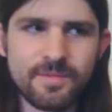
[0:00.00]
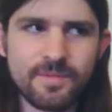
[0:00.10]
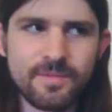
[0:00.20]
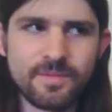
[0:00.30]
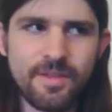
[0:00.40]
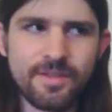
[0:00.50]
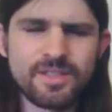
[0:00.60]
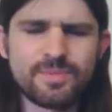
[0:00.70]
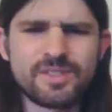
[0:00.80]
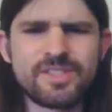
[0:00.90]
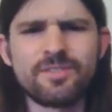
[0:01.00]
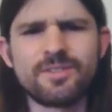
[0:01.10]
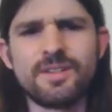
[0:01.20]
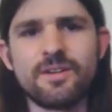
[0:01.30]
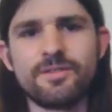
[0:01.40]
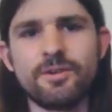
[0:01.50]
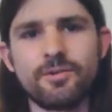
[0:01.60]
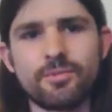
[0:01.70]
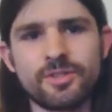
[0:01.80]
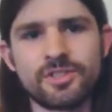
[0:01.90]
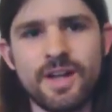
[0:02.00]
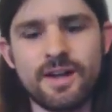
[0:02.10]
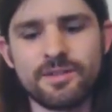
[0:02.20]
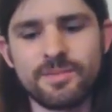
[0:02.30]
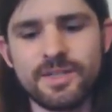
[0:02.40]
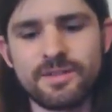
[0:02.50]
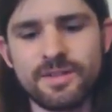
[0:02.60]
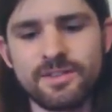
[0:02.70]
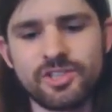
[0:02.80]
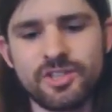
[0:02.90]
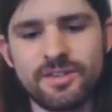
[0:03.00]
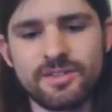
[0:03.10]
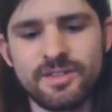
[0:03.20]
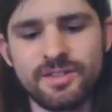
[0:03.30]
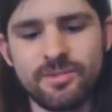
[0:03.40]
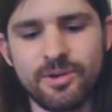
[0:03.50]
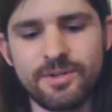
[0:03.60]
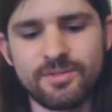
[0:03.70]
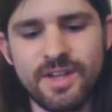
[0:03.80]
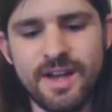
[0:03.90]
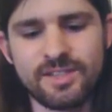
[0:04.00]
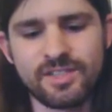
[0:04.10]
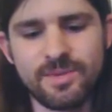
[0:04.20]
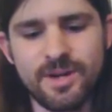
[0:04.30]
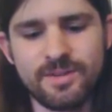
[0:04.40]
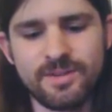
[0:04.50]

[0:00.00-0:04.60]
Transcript: I think specifically an interview with Richard Hallebeek that Sean did where he was asked about it,